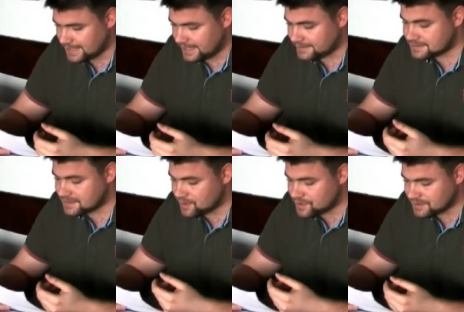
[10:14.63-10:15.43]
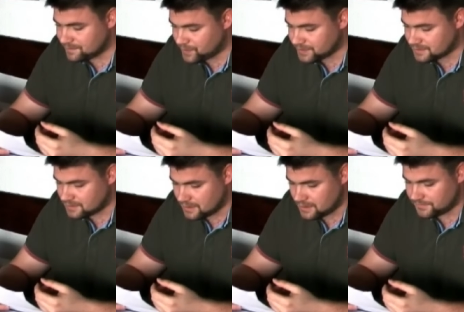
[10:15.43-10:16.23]
It is the most important
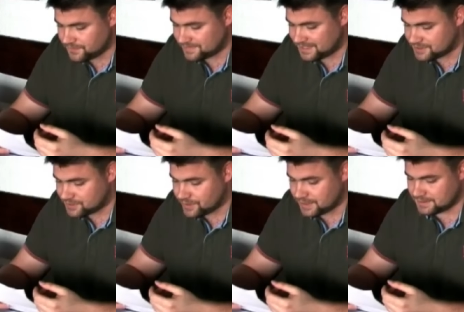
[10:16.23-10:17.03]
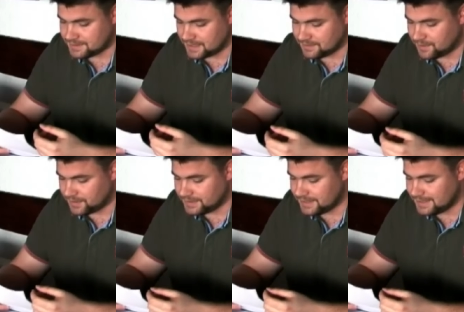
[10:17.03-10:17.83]
law from the historical
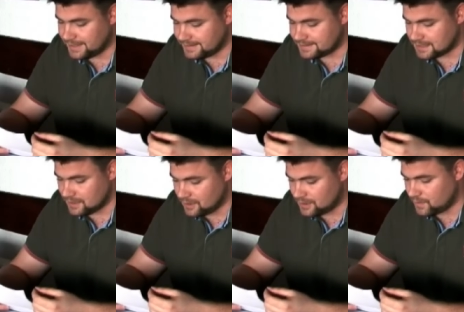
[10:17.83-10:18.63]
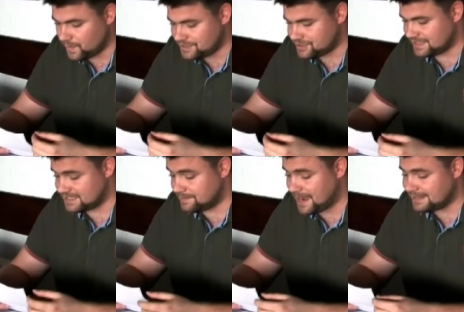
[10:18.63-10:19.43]
standpoint. It is a law which,
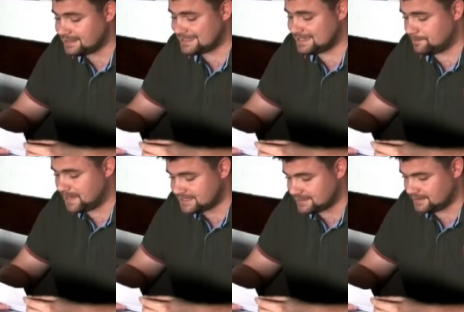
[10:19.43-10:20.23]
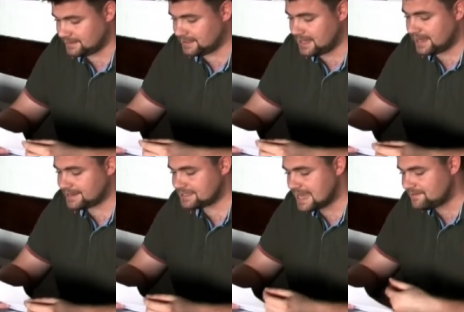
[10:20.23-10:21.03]
despite its simplicity,
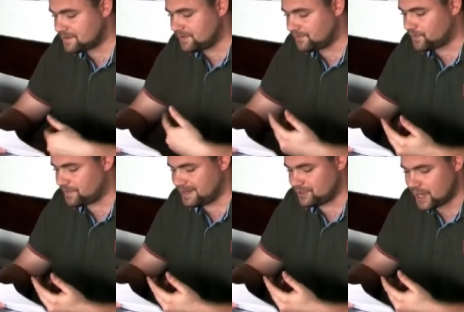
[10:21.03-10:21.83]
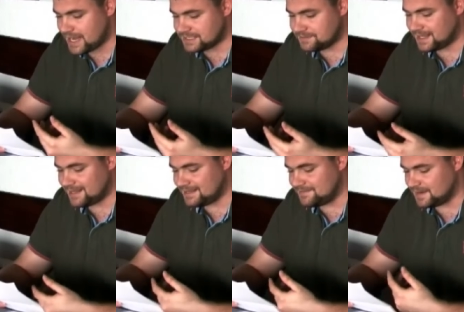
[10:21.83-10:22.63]
has never before been grasped
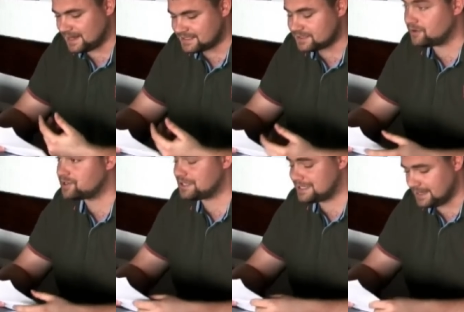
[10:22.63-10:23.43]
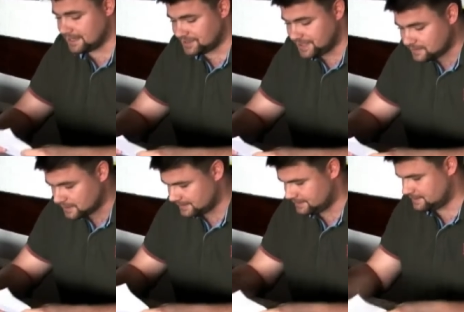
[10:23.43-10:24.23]
and even less consciously
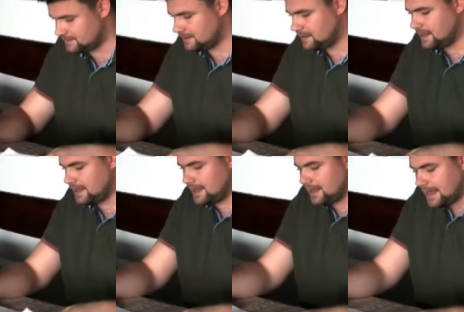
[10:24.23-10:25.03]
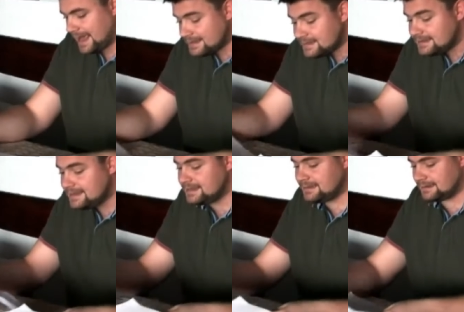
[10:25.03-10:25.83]
articulated. And
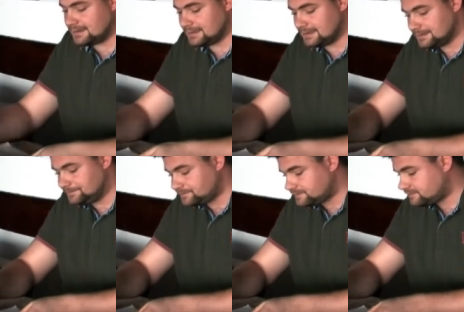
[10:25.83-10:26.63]
indeed, um,